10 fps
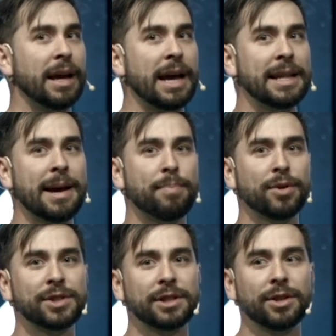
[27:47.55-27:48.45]
and that
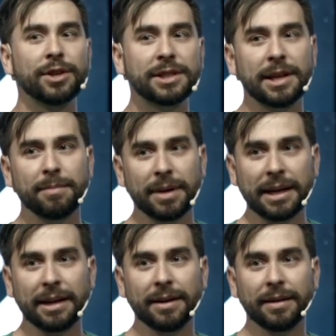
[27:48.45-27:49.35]
person looked at
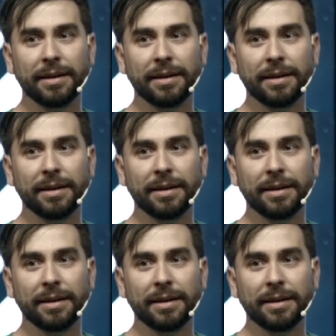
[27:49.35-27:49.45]
me